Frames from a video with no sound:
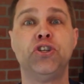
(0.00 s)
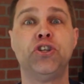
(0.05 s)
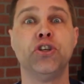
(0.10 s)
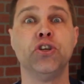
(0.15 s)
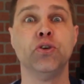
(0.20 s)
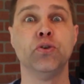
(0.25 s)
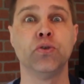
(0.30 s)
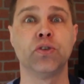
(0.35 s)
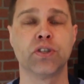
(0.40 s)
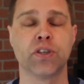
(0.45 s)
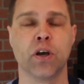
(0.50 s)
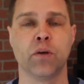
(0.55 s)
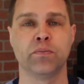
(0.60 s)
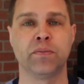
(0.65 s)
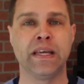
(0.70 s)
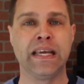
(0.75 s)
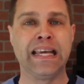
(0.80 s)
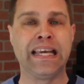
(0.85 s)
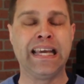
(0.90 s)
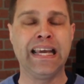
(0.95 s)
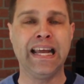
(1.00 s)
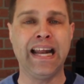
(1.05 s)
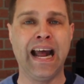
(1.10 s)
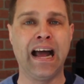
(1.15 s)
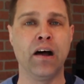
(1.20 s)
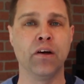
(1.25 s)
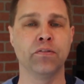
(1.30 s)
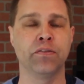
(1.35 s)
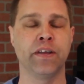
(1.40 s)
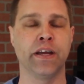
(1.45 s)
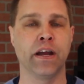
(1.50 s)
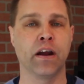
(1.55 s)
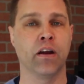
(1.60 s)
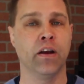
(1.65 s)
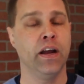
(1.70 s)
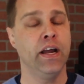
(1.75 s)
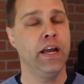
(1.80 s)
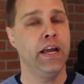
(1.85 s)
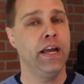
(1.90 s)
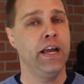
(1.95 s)
Do something, get out
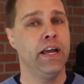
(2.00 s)
there.